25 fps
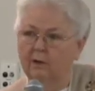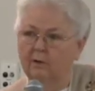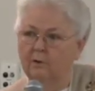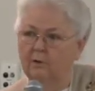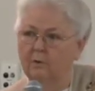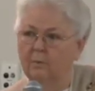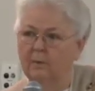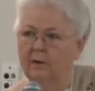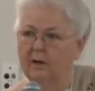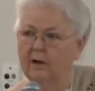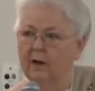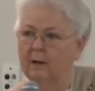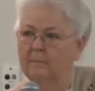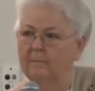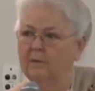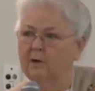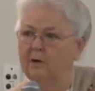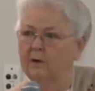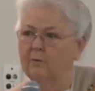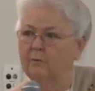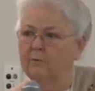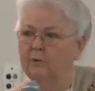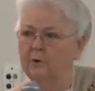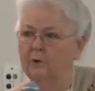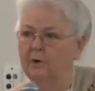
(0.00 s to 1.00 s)
you may not
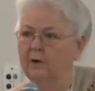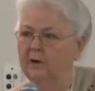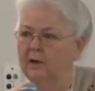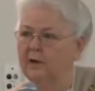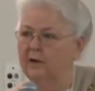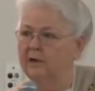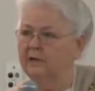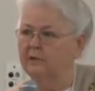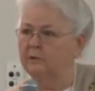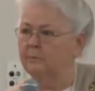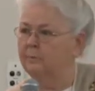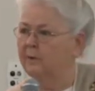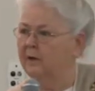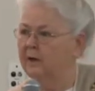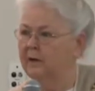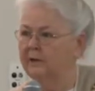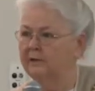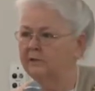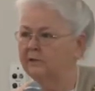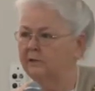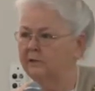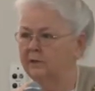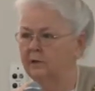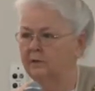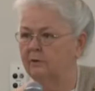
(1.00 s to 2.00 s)
be on your knees, but
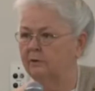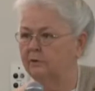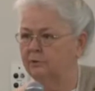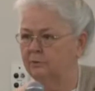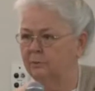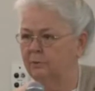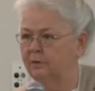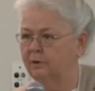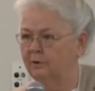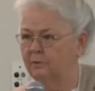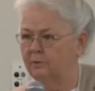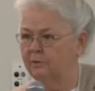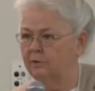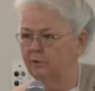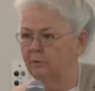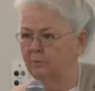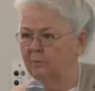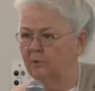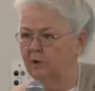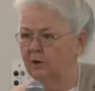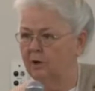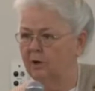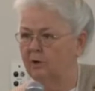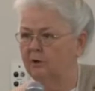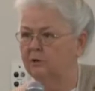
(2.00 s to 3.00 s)
it's still spiritual
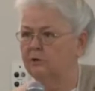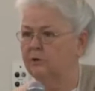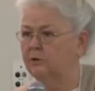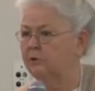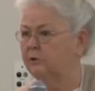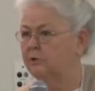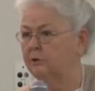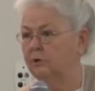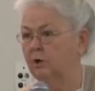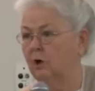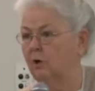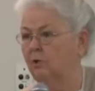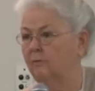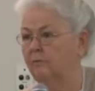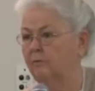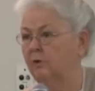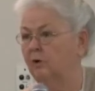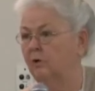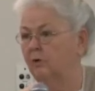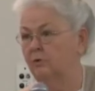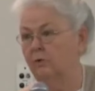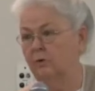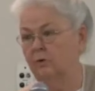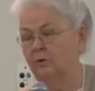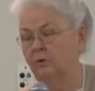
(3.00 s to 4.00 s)
because you serve
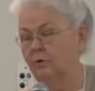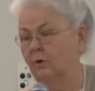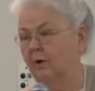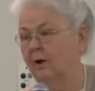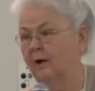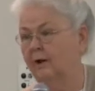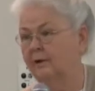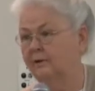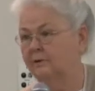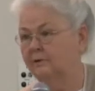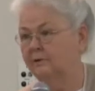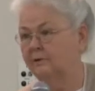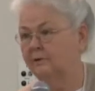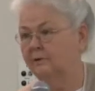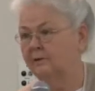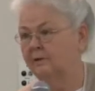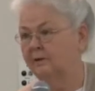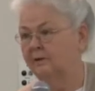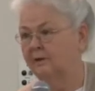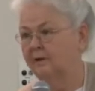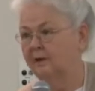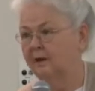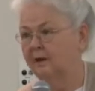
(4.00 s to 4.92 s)
the Lord Christ.